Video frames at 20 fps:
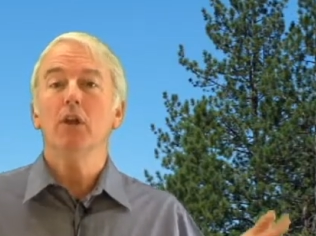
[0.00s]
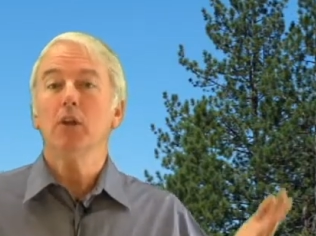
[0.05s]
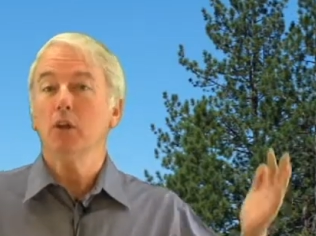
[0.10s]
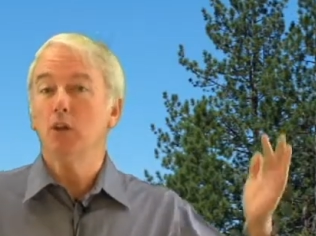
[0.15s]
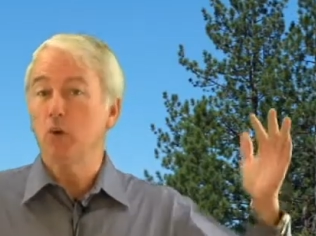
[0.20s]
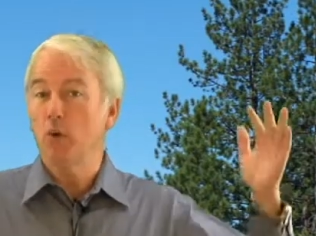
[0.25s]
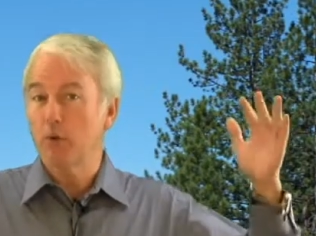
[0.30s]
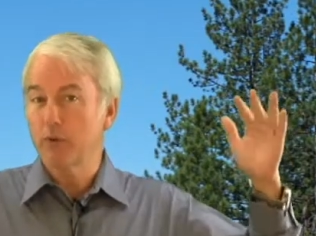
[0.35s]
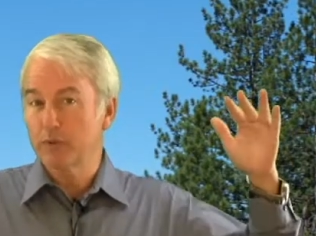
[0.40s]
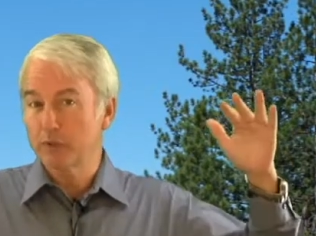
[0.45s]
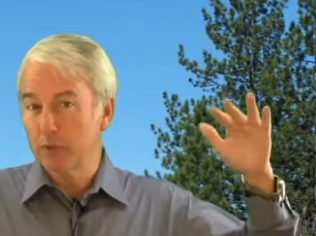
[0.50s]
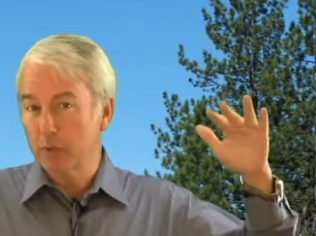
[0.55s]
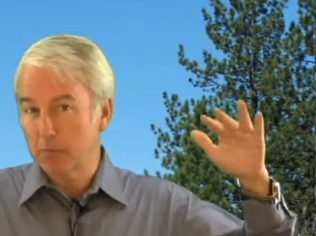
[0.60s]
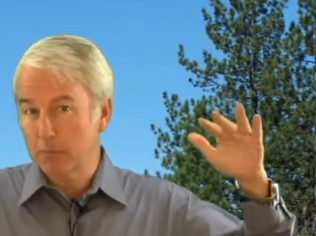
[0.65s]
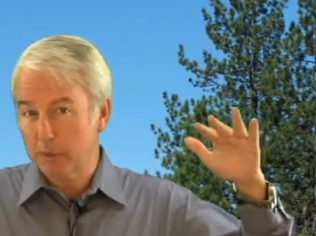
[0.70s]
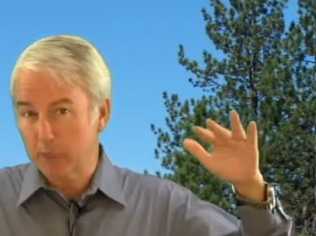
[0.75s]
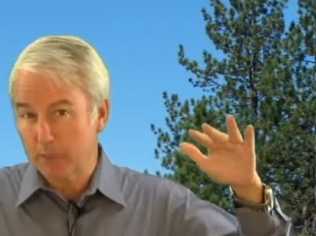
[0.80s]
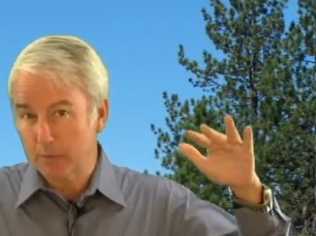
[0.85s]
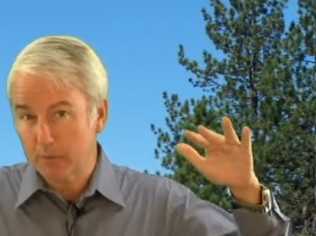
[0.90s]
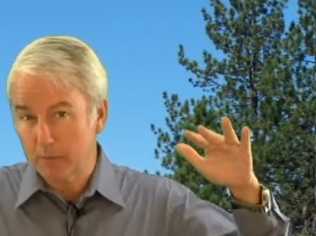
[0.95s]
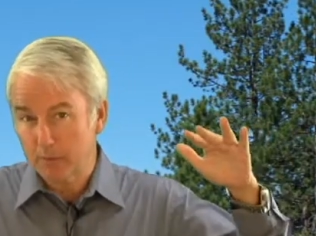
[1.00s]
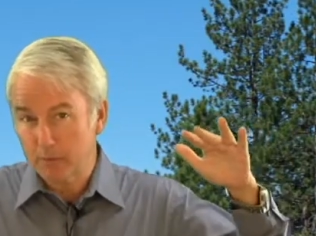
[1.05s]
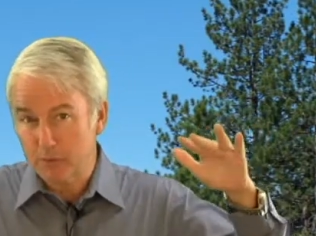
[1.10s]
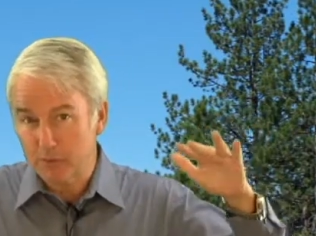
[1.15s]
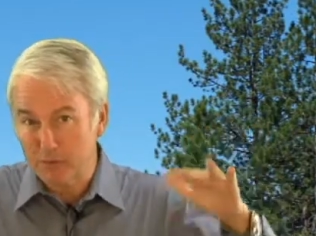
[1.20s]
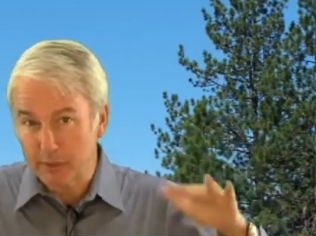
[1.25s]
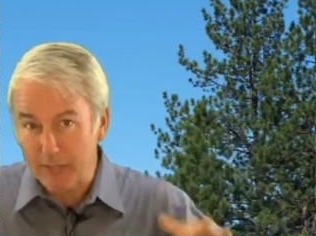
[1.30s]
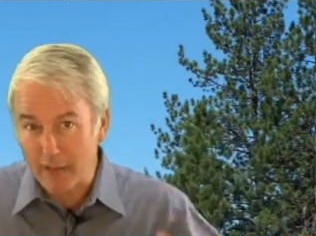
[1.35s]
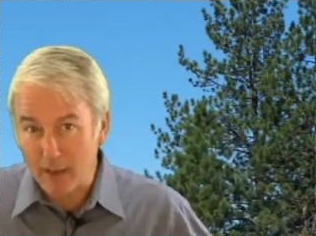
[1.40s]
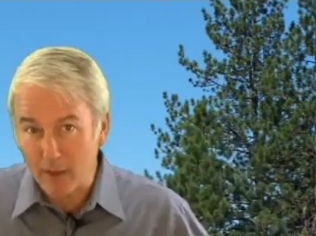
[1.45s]
goals and objectives
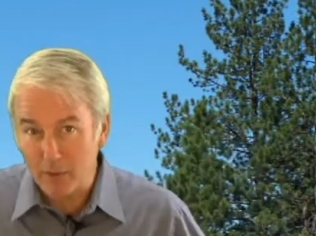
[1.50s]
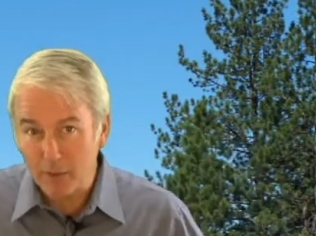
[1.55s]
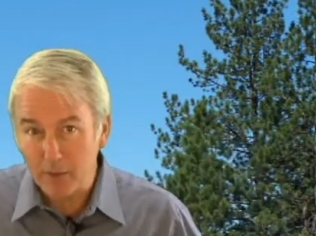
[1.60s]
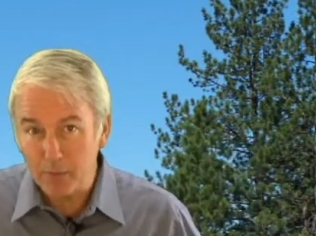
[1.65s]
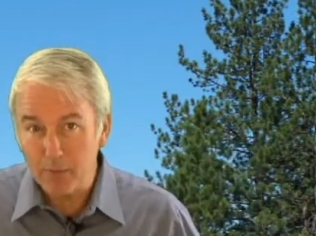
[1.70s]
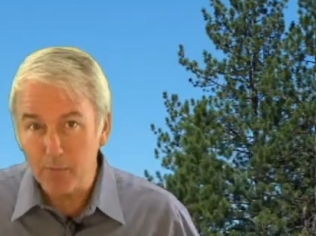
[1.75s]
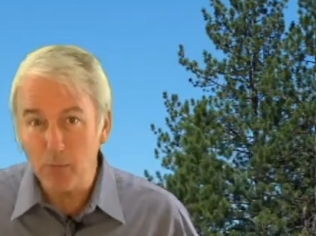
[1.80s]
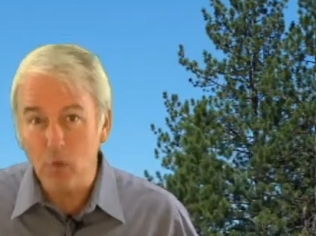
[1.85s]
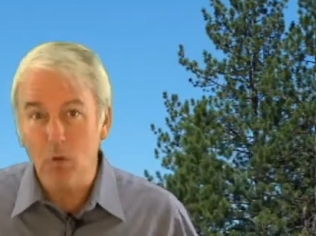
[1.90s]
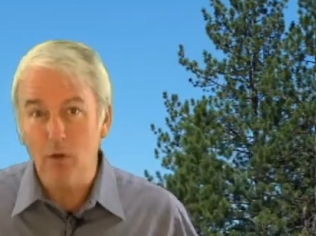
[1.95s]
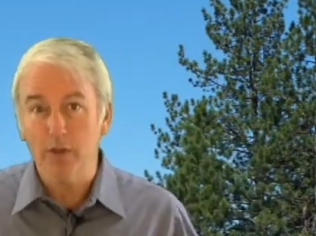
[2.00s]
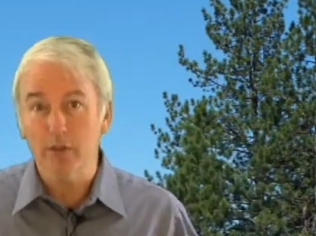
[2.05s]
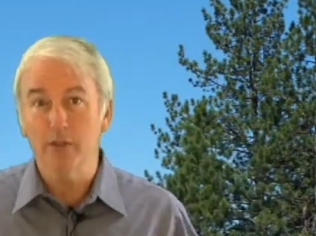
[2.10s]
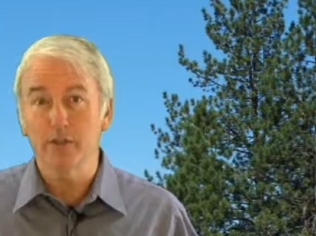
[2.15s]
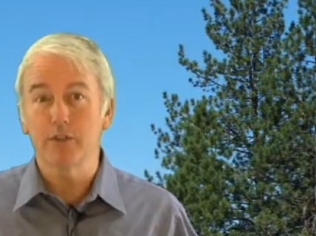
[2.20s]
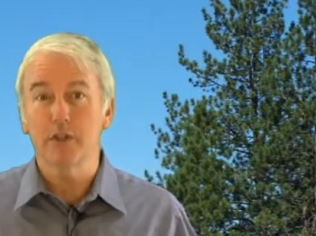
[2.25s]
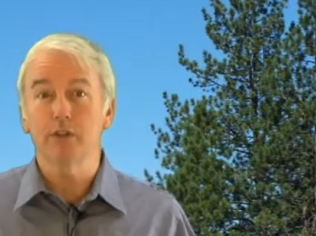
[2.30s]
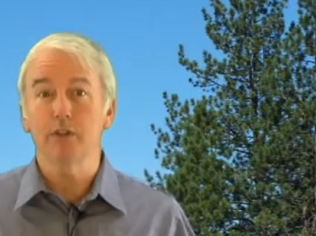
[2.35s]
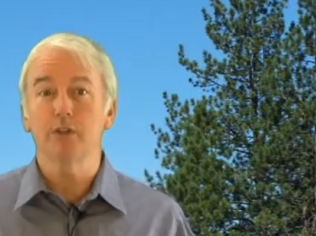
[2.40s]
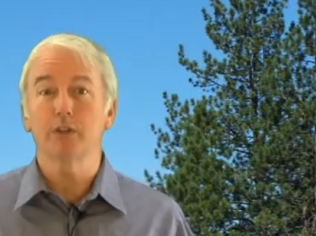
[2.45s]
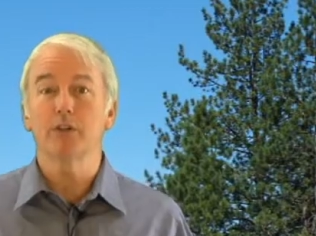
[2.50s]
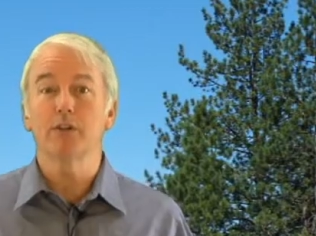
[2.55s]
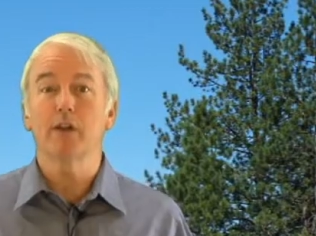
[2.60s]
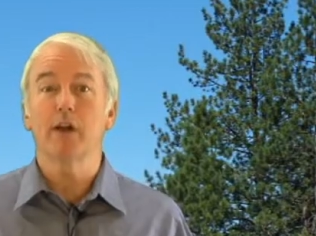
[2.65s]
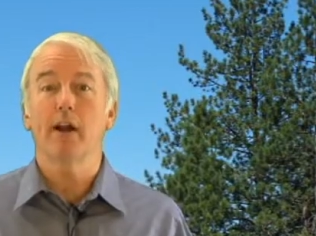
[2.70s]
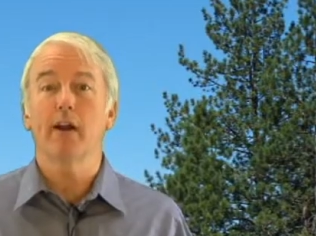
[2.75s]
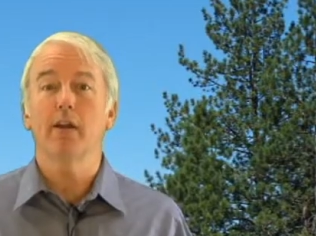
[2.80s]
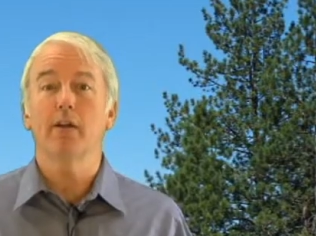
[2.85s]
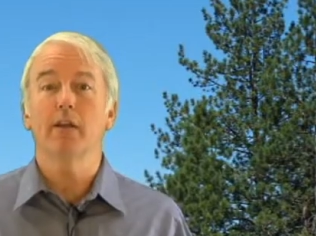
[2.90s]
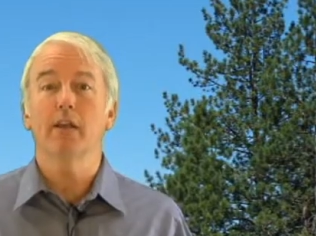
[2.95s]
down the organization's
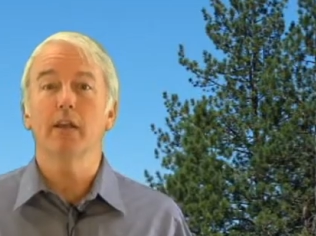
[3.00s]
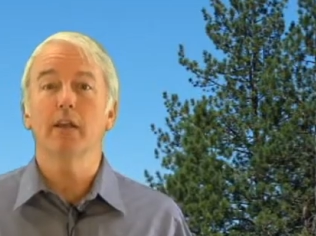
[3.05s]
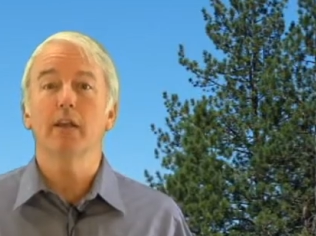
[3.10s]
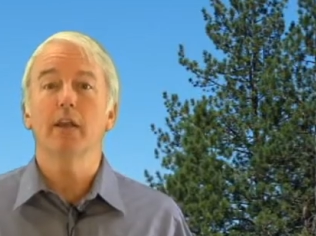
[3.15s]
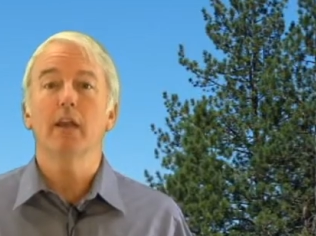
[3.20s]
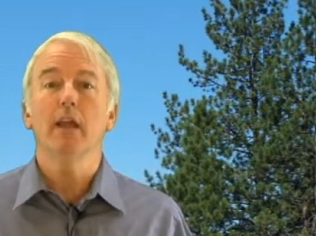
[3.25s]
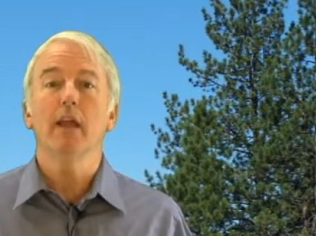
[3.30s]
hierarchy,